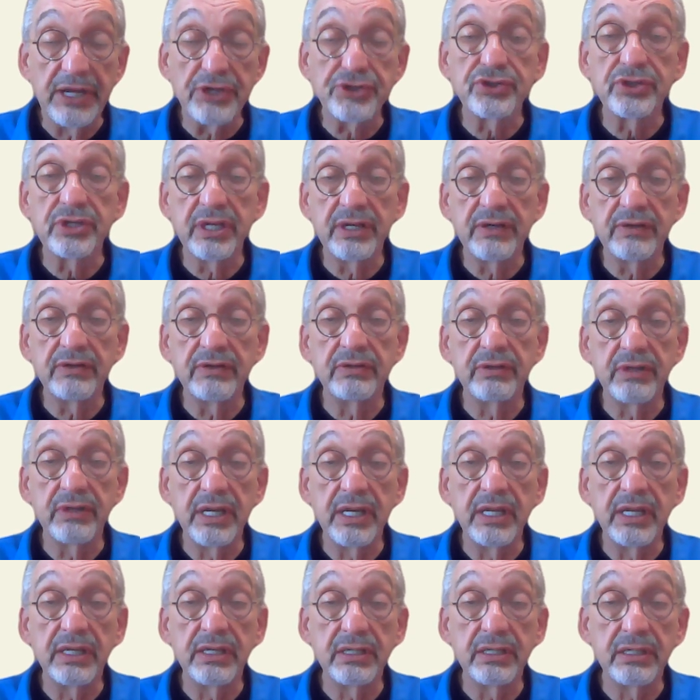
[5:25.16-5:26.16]
patient
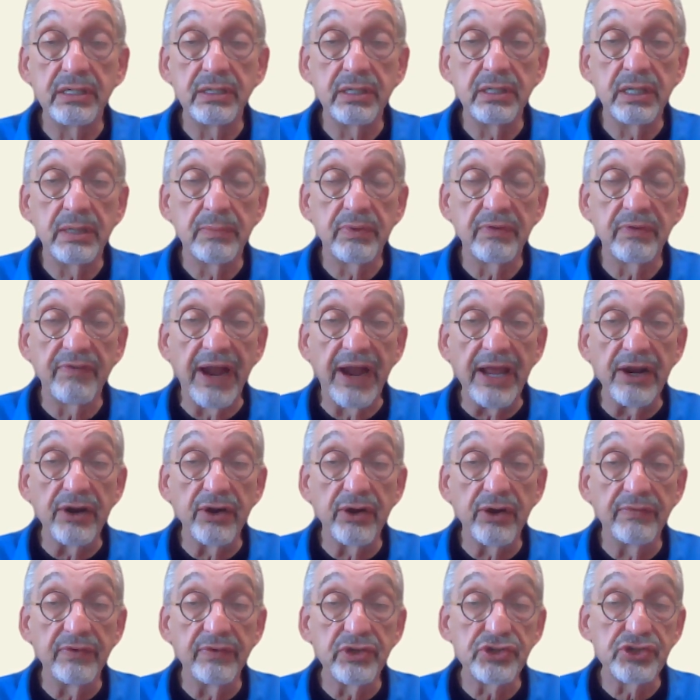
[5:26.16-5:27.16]
and
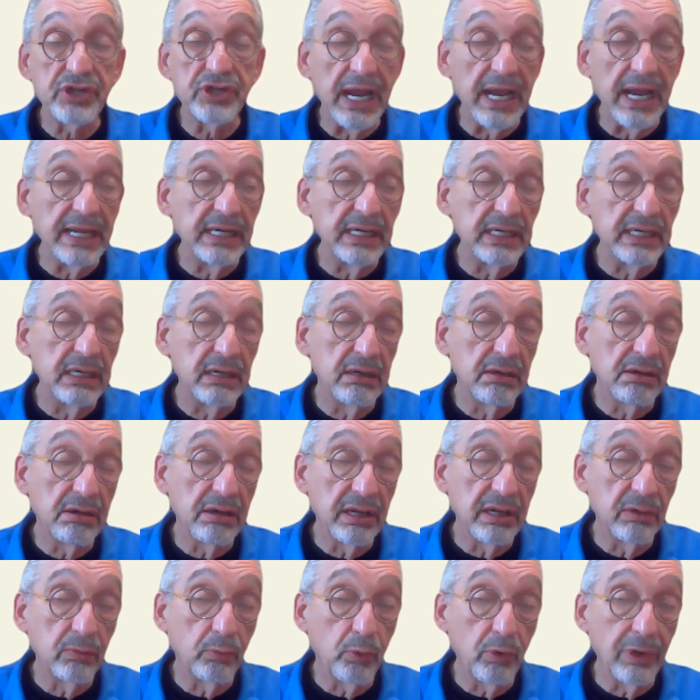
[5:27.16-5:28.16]
provider have decided
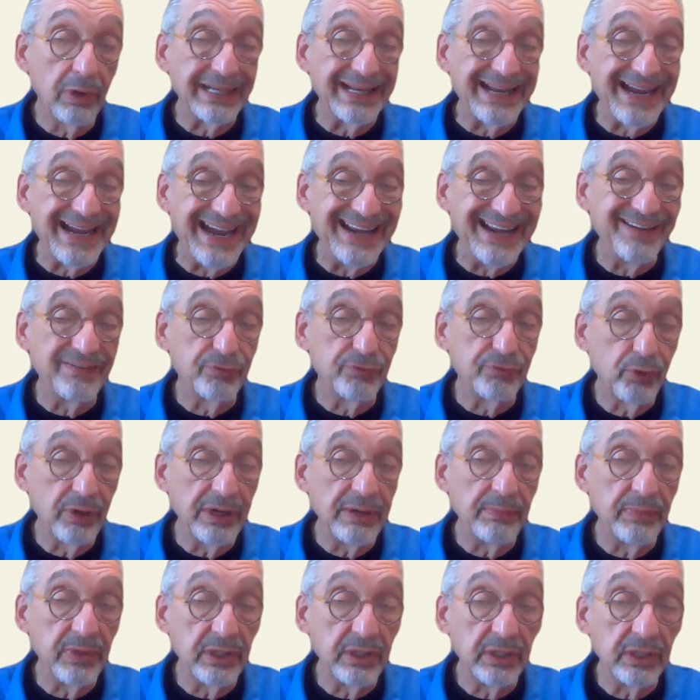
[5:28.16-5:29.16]
on what kind of
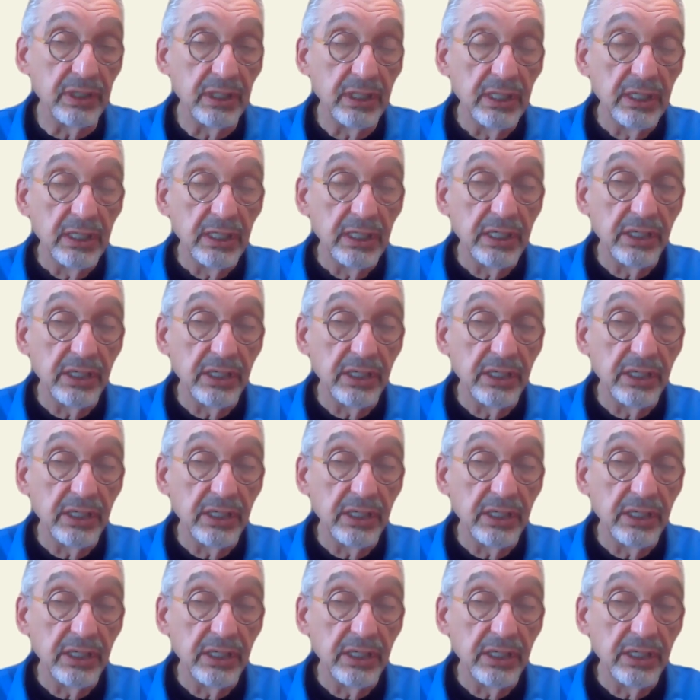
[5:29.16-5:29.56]
treatment